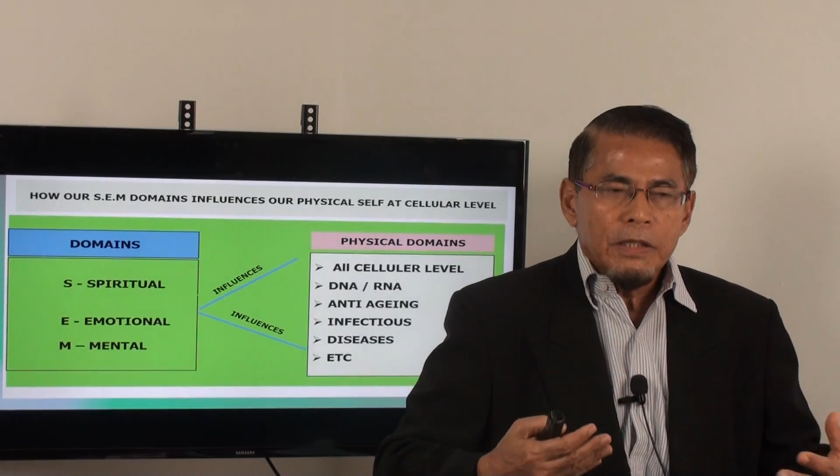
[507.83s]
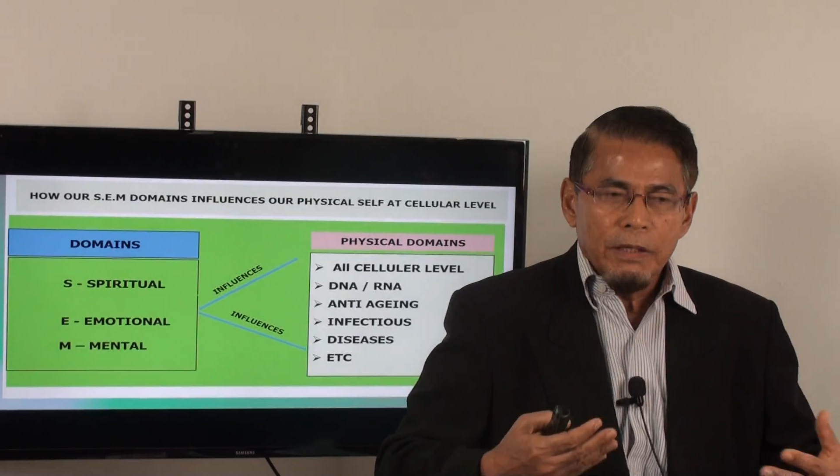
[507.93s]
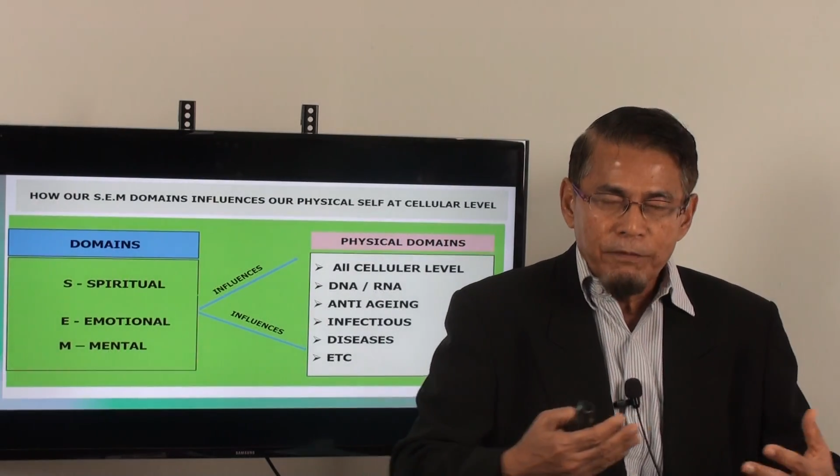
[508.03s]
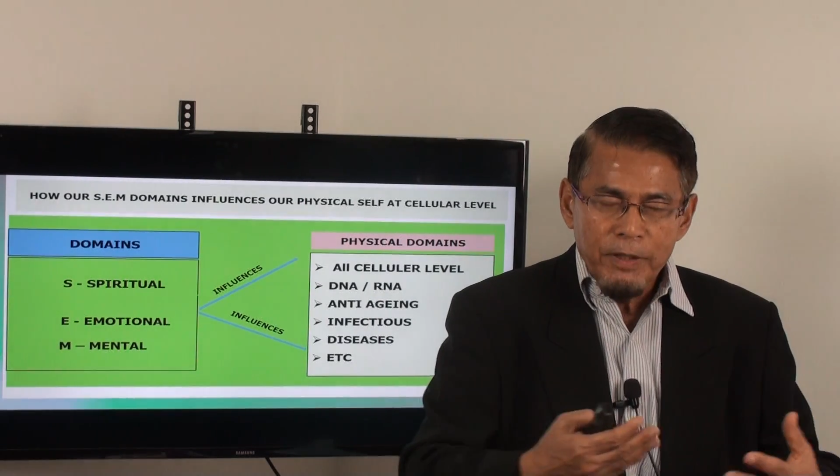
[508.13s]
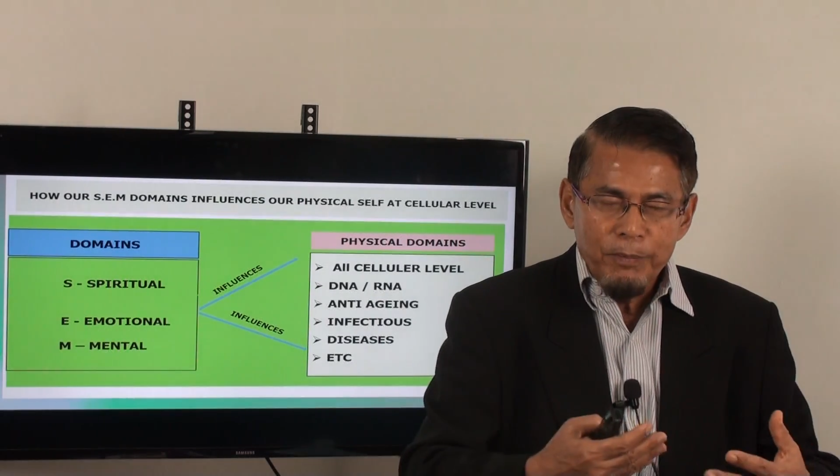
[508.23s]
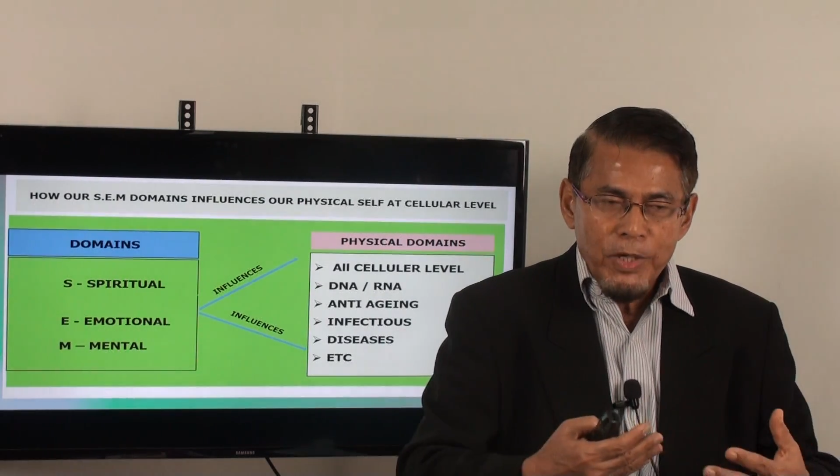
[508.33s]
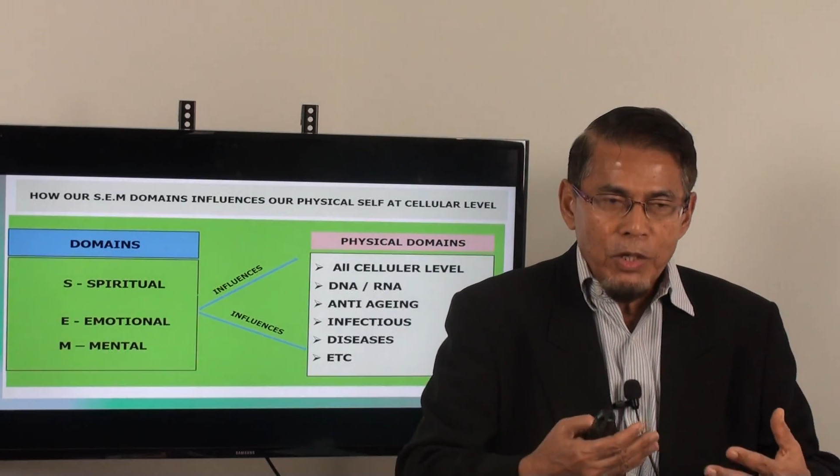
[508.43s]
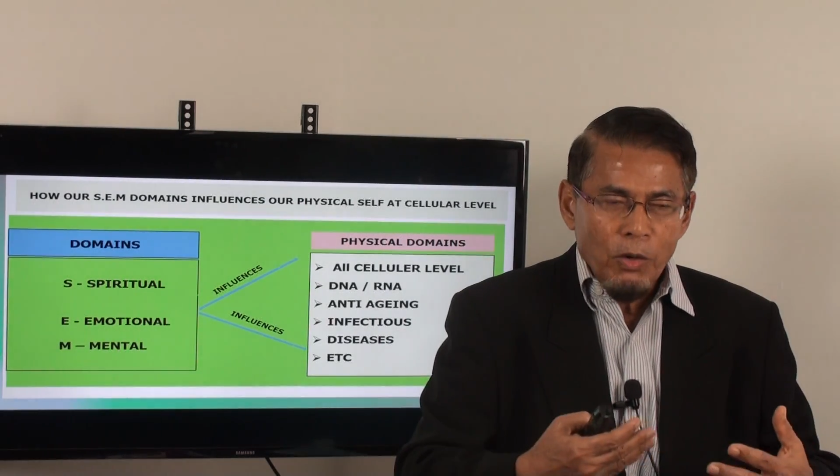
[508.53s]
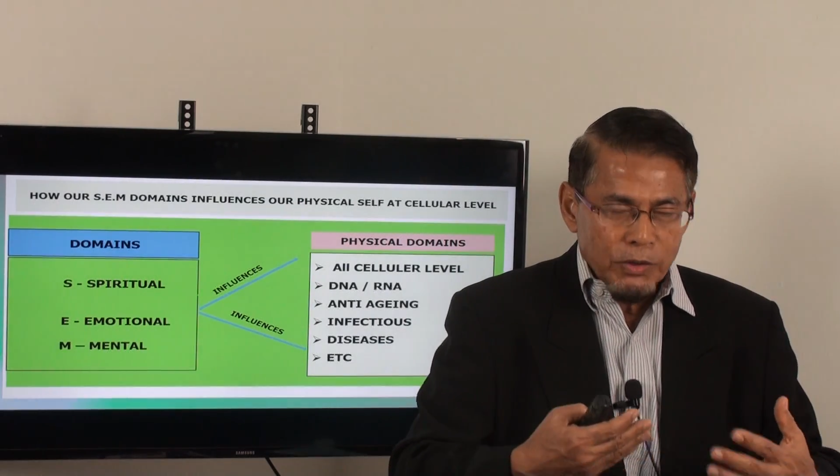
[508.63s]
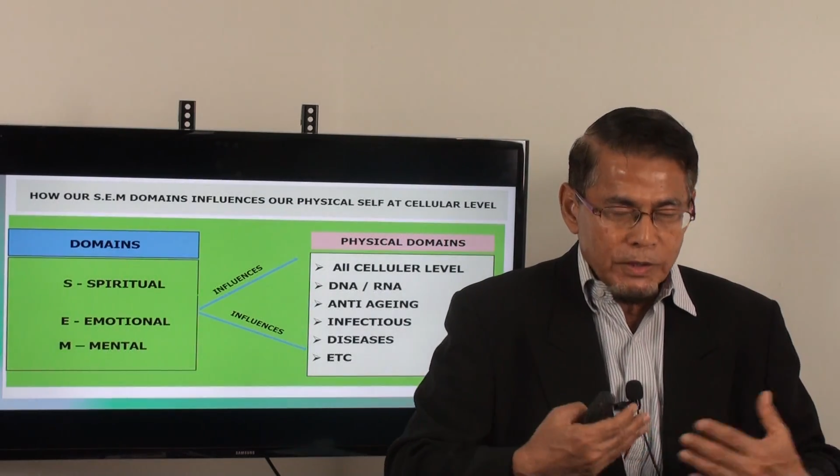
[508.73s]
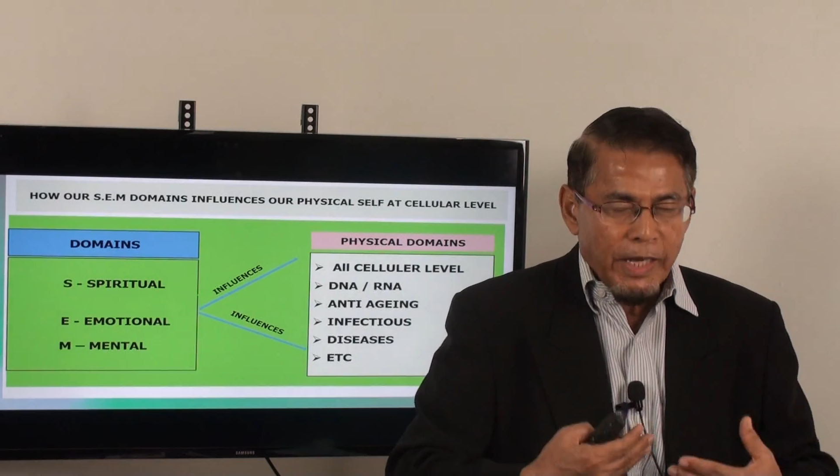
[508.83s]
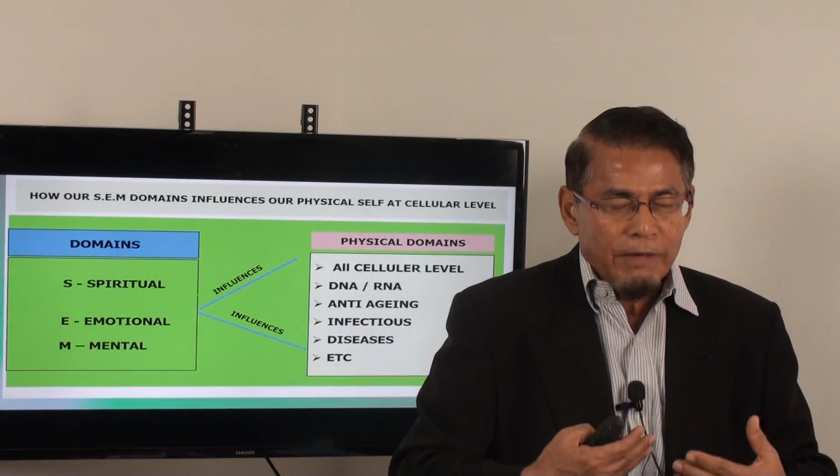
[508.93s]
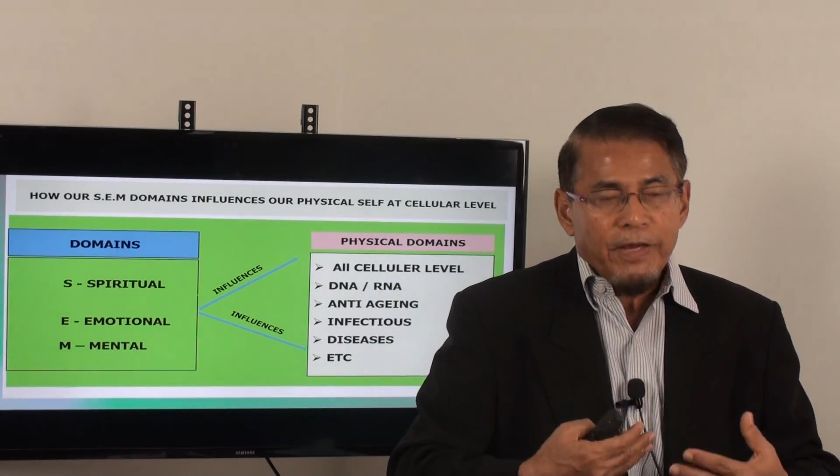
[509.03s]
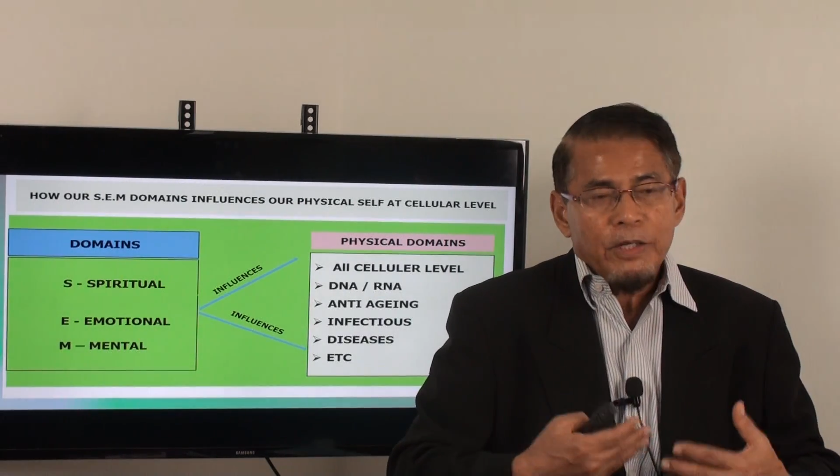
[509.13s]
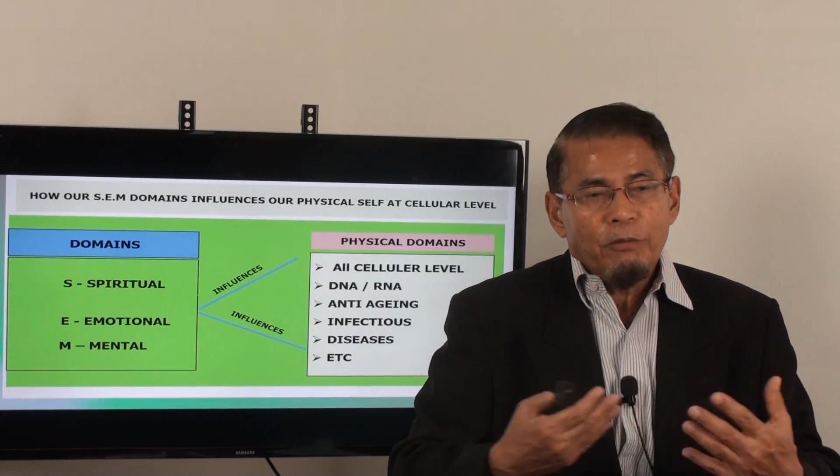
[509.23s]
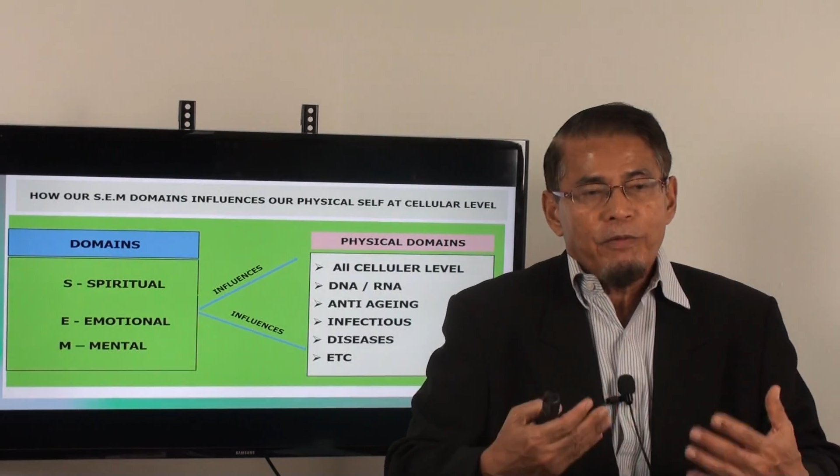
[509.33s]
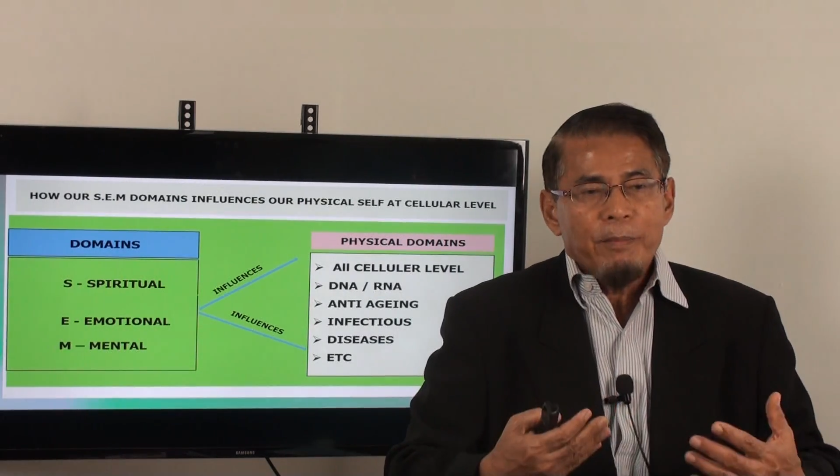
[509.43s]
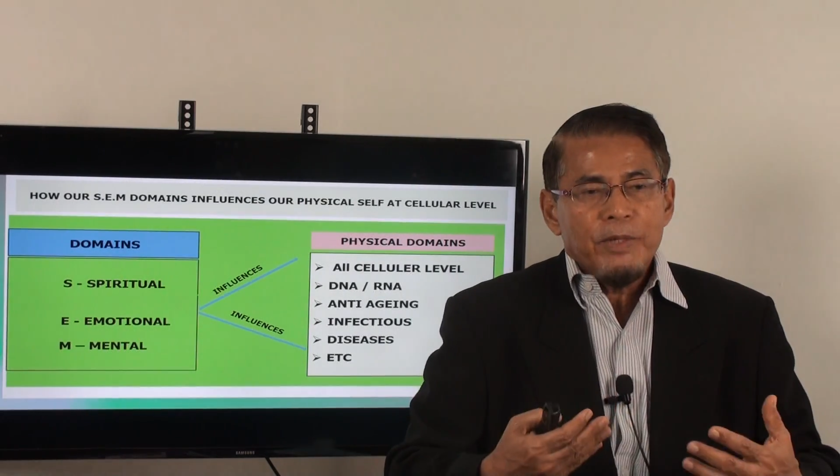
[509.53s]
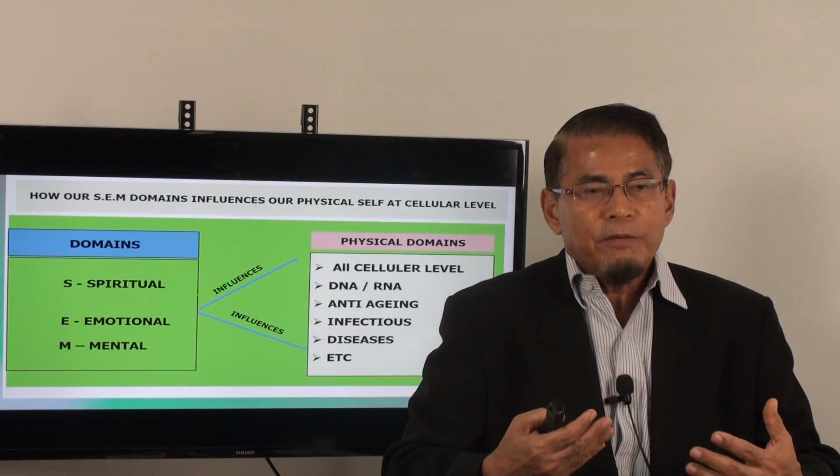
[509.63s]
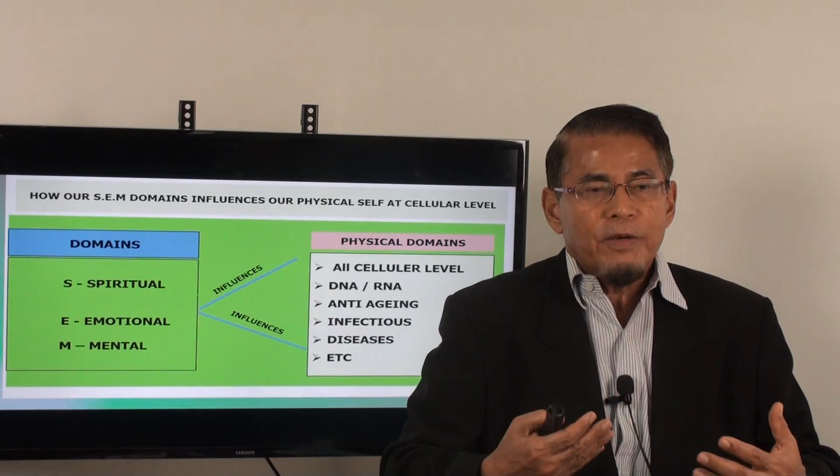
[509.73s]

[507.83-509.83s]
developing yourself and your family.